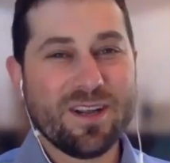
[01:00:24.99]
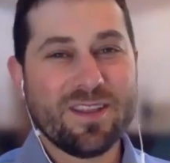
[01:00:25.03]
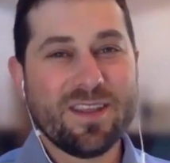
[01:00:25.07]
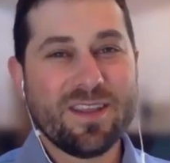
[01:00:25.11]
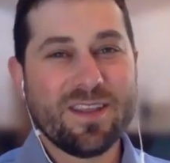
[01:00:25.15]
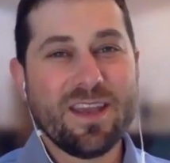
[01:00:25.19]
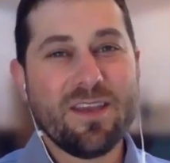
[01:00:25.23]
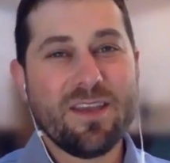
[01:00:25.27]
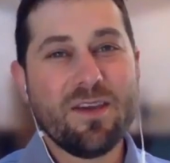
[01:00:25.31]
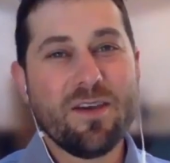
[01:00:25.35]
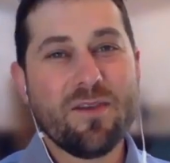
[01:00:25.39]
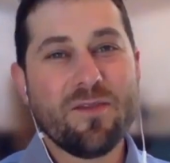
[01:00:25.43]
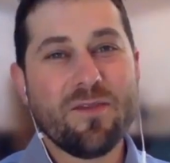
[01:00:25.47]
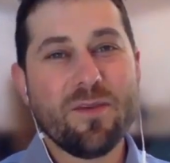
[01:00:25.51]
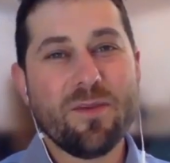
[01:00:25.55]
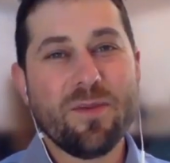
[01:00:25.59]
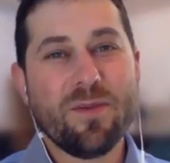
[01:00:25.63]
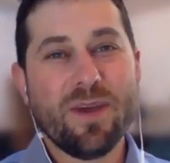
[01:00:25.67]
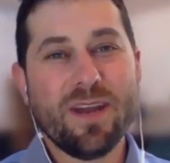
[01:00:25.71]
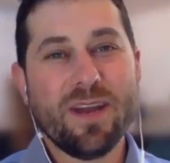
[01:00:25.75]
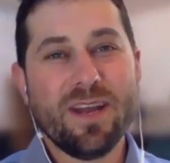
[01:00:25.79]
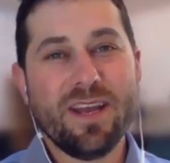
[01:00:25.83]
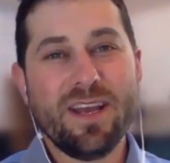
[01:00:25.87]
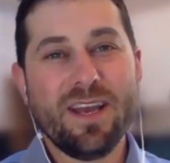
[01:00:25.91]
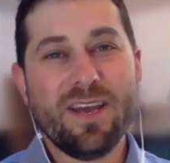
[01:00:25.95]
Thank you,
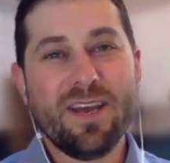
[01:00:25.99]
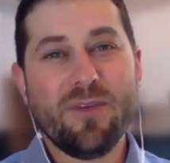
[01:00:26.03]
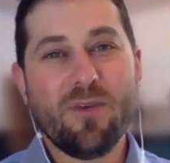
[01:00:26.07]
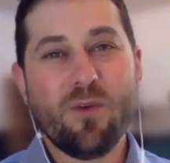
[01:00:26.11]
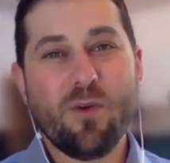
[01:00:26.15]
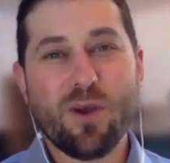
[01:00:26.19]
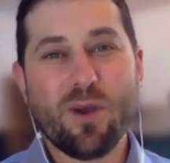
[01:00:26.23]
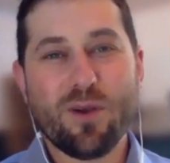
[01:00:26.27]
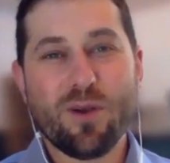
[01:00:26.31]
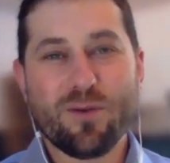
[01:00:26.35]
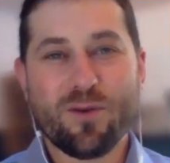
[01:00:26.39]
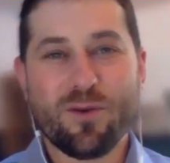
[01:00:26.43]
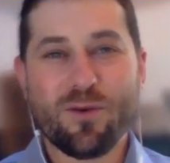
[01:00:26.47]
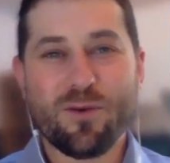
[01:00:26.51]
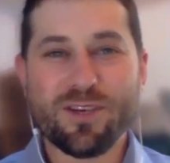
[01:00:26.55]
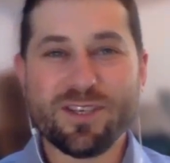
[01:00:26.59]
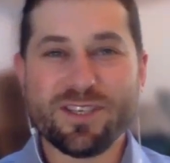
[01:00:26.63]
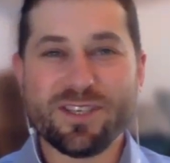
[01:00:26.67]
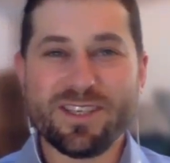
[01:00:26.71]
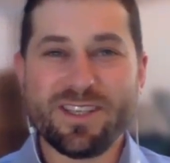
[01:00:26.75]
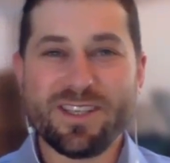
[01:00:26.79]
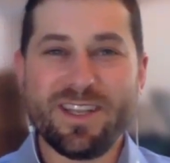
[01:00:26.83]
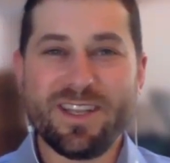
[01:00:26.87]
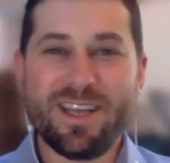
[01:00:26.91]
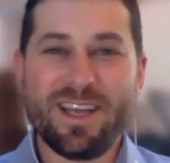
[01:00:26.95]
everybody. Have a wonderful
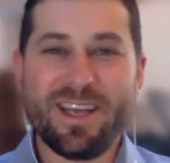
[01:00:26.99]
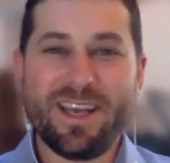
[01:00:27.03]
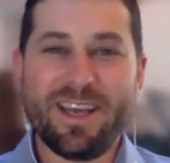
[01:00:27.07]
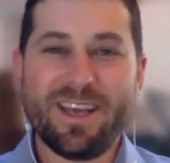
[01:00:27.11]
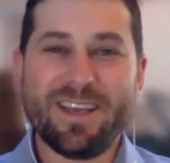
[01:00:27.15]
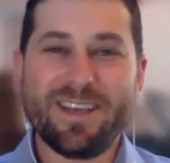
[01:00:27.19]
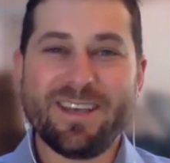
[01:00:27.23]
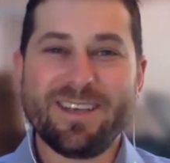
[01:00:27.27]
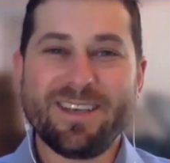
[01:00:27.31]
rest of the day.